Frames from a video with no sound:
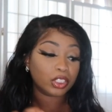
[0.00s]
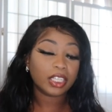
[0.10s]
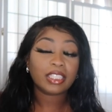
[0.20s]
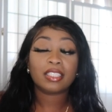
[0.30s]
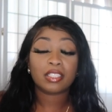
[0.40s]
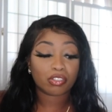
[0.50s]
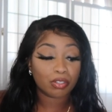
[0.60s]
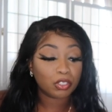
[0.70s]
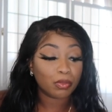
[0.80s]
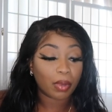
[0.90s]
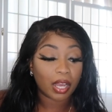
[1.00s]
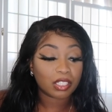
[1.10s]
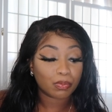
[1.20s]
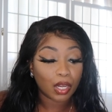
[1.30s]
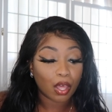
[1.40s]
check that description
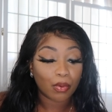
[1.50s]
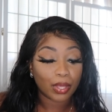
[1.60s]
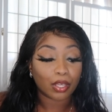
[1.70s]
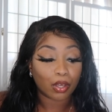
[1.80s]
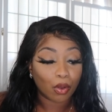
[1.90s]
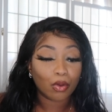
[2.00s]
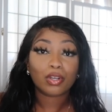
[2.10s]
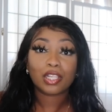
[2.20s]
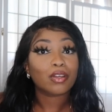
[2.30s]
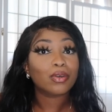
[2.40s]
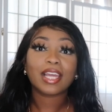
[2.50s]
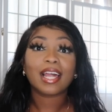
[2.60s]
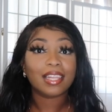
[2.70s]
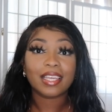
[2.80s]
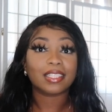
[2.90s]
box below and go click on
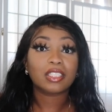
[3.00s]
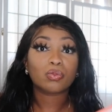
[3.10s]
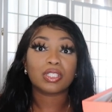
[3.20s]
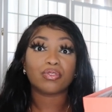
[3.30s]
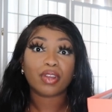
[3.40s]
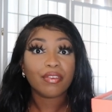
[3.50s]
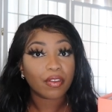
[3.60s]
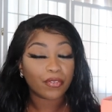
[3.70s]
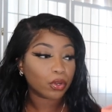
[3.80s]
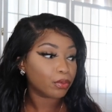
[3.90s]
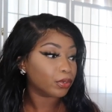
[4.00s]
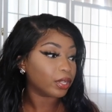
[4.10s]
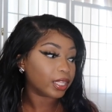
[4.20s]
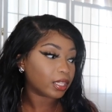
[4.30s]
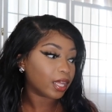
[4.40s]
that link this was very
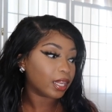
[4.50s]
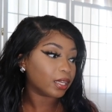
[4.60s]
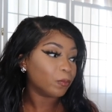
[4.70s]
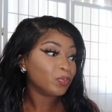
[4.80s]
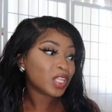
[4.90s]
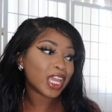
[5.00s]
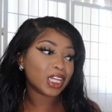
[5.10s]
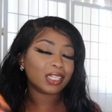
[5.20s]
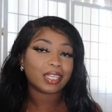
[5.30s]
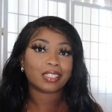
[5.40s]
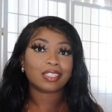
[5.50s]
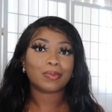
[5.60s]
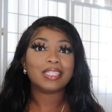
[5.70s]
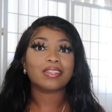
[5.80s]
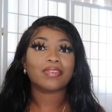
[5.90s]
affordable at that like and it looked
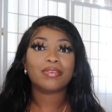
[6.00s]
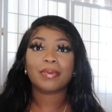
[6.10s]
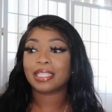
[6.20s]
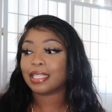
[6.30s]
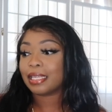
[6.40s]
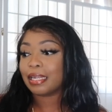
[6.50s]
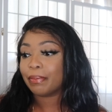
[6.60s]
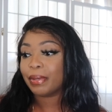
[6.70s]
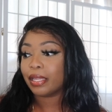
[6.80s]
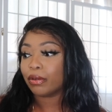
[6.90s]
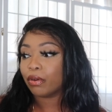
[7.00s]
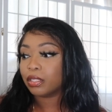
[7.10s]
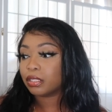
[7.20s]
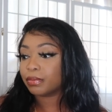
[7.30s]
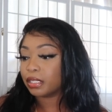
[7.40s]
expensive everybody thinking i paid all
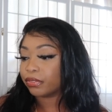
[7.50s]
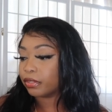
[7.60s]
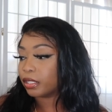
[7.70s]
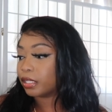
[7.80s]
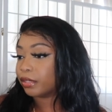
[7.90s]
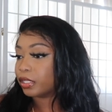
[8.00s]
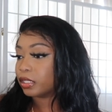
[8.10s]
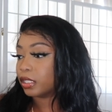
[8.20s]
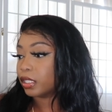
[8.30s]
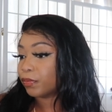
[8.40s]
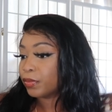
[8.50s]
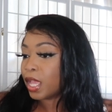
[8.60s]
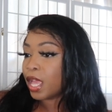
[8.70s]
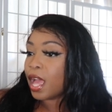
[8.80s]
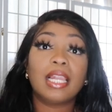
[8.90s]
this money for it and i really didn't
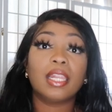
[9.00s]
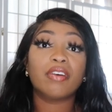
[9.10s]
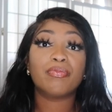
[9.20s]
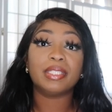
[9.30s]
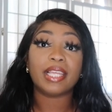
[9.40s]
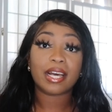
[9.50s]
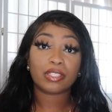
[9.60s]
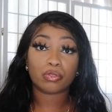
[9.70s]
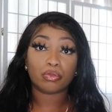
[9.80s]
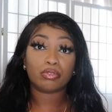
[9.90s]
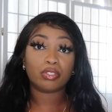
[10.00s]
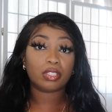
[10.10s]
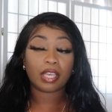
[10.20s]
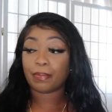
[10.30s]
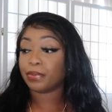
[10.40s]
i love bedazzled
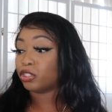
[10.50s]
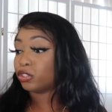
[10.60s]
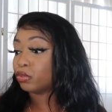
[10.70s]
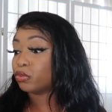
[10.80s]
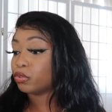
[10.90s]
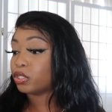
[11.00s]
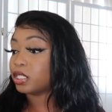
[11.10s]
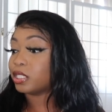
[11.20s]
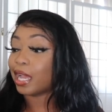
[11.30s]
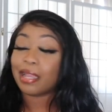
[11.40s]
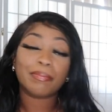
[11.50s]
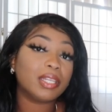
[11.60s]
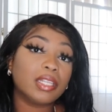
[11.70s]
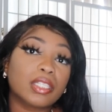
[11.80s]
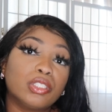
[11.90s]
type of shoes
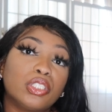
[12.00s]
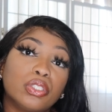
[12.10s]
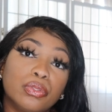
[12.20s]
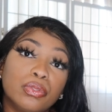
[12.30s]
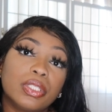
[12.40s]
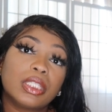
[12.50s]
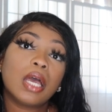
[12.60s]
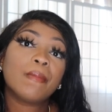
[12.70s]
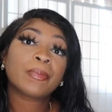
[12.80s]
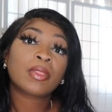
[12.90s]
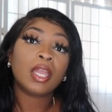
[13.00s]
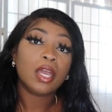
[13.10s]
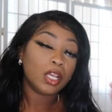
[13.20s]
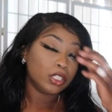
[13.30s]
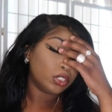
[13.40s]
diamond looking shoes
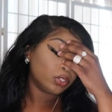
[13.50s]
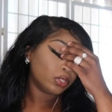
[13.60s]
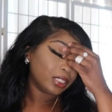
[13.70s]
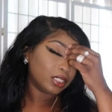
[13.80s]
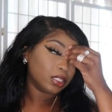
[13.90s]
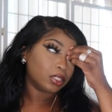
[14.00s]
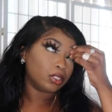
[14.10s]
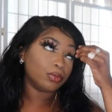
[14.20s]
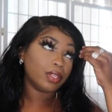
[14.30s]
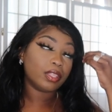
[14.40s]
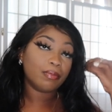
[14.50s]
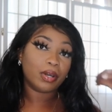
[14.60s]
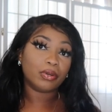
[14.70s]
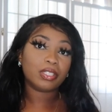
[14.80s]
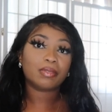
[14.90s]
shoes that's just doing the
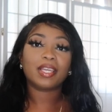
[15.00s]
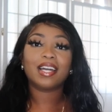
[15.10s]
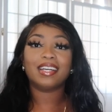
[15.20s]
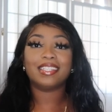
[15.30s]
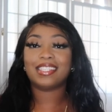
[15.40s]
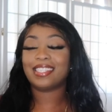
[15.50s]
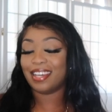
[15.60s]
most because